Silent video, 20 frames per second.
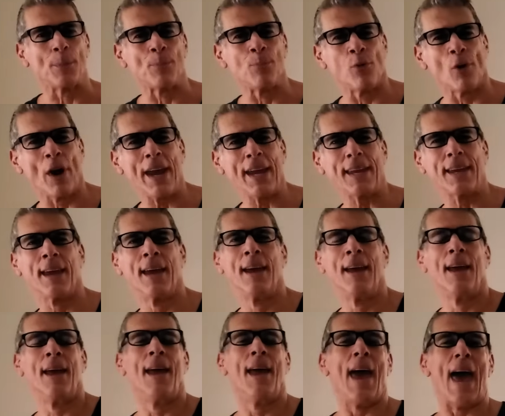a break
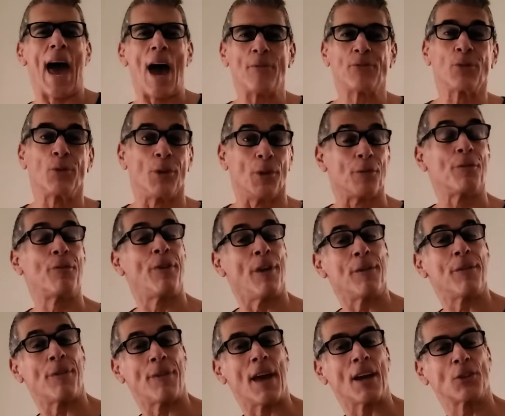after the
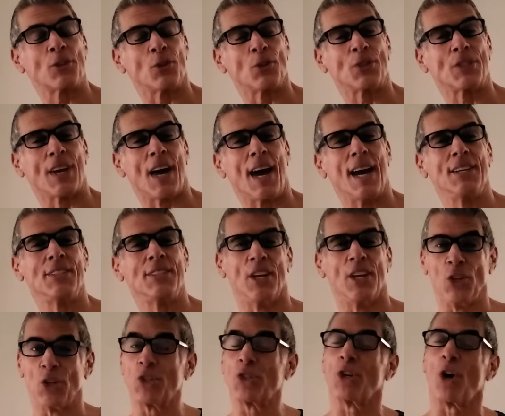5th exercise
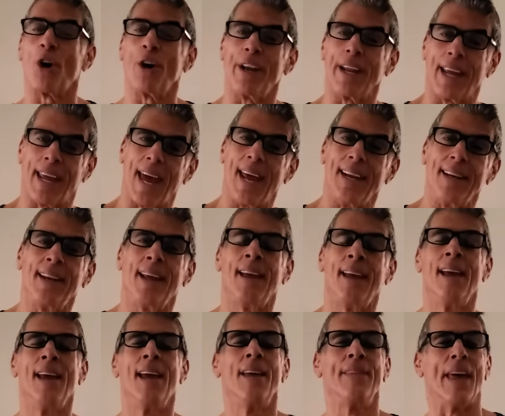and you start
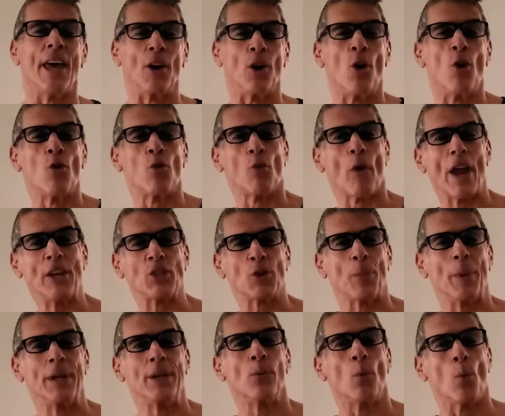again, that whole
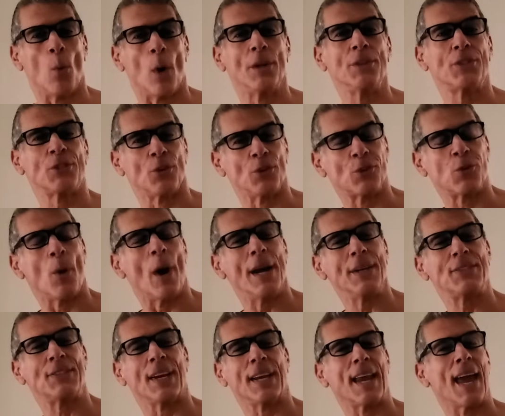regimen once or
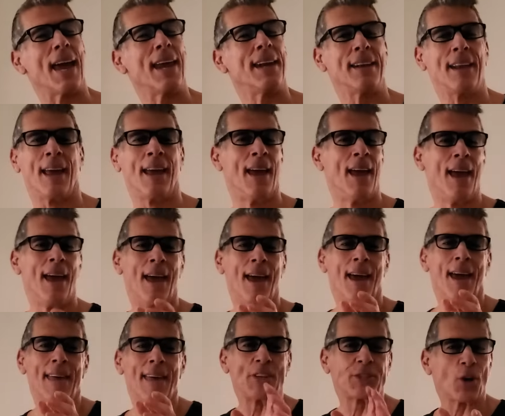twice again.
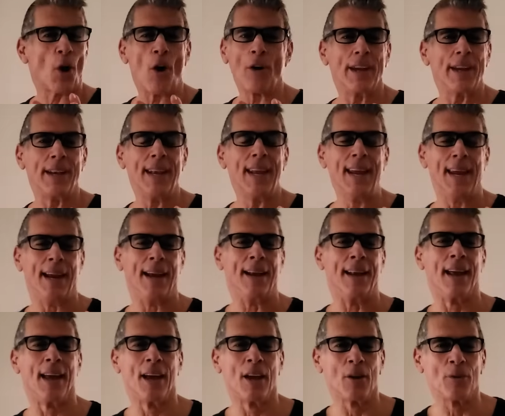That's all you
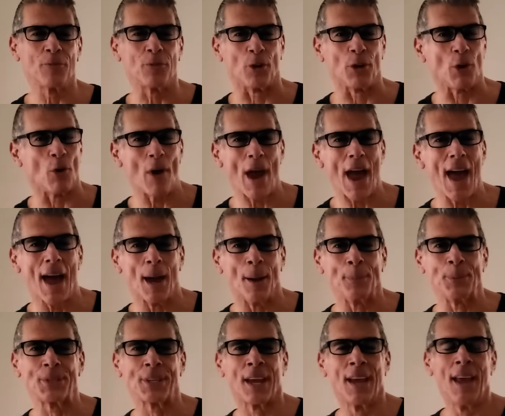need for your
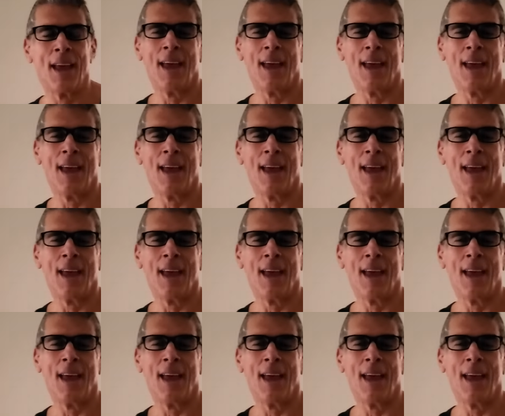abs.